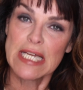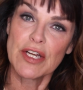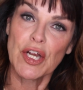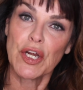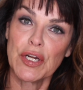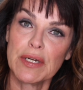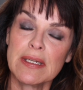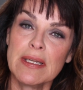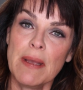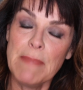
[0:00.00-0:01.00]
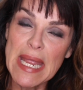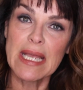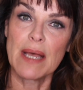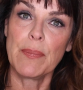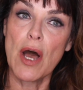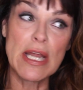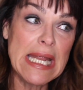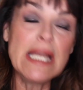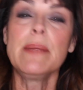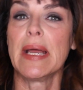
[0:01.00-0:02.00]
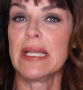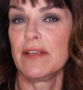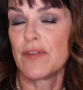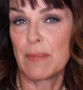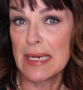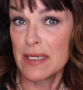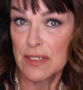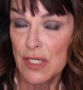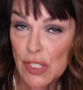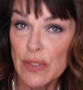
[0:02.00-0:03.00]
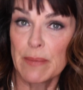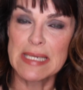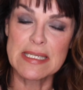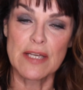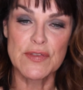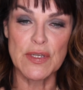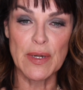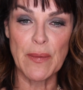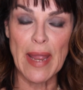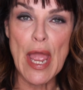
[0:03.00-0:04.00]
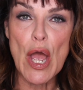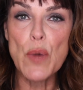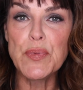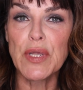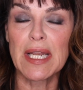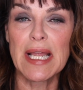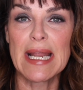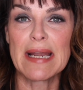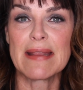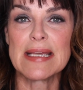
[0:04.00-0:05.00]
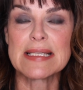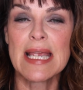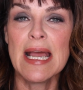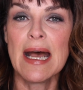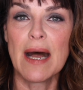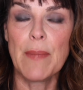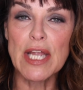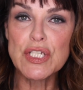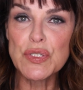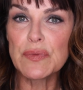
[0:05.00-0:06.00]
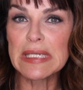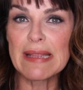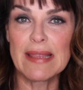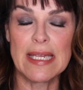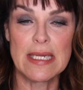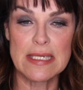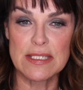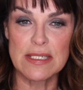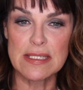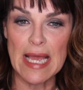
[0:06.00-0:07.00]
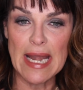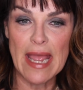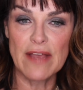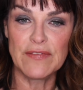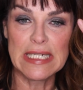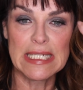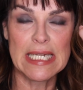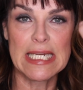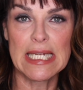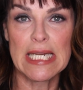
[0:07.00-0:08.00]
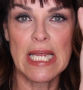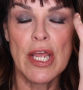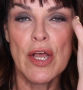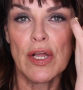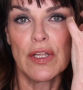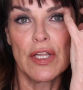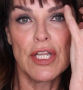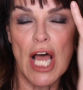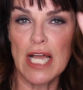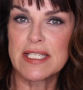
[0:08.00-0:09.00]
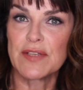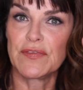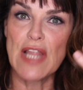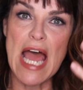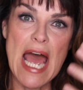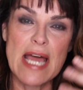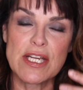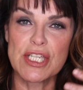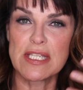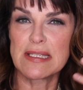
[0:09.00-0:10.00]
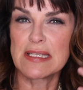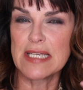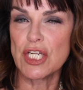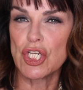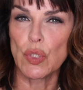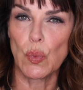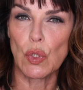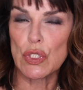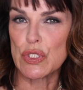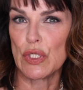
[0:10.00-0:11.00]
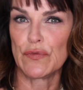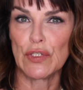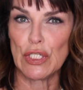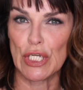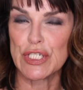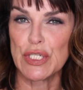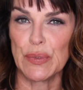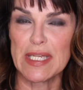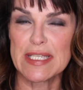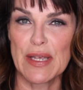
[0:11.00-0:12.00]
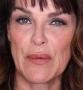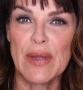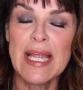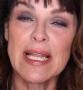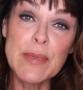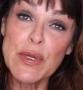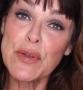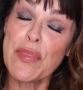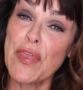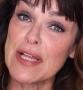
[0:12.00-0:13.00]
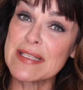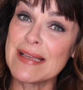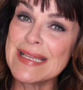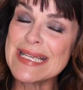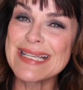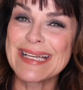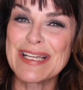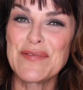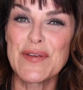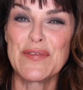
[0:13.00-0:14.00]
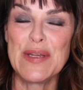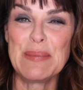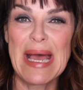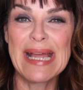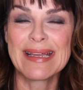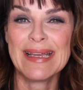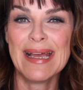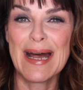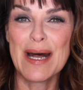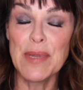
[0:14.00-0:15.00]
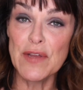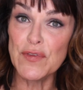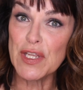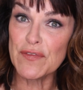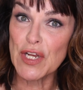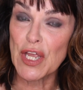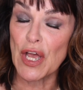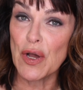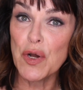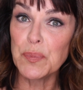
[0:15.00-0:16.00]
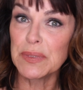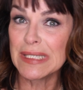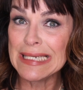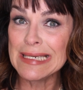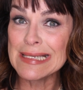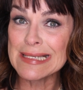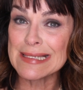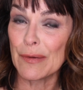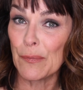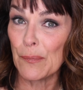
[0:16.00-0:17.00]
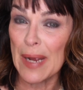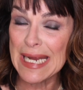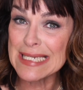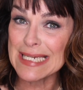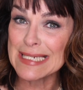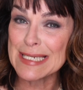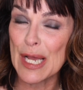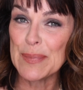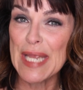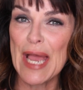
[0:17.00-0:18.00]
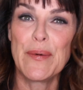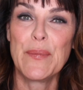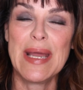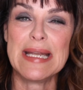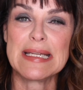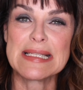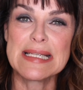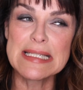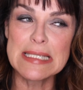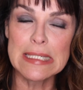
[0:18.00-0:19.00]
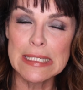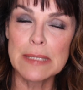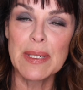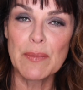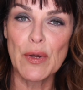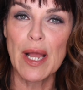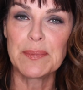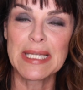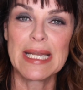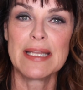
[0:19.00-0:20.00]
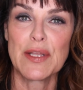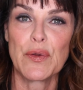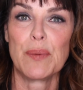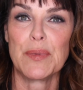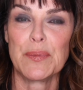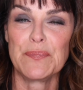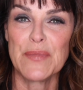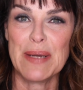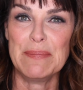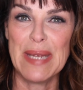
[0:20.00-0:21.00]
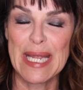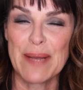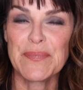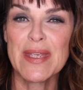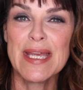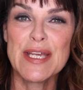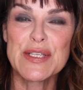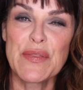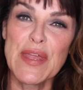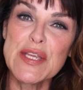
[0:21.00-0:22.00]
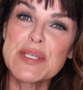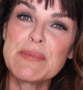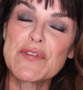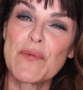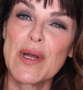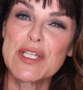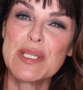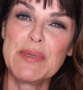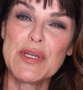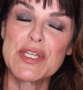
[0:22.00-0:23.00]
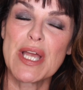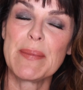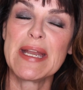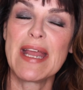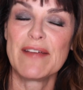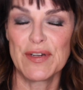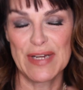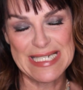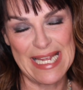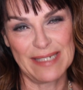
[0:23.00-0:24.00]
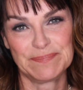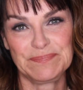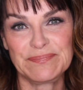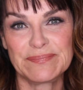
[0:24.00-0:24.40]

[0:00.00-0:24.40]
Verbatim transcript: done her makeup on anybody, even my, including myself. So anyway, I hope you got a lot out of this. Um, I do really think it is just that heavy lidded, lots of lash, sensual sort of a look to it. So let me know your thoughts on this. I'd love your feedback. Um, and if you give it a go, please write and tell me how it went because it is a little bit more complicated than normal uh, makeup. So thank you so much for watching The Beauty Shaman and have a great day.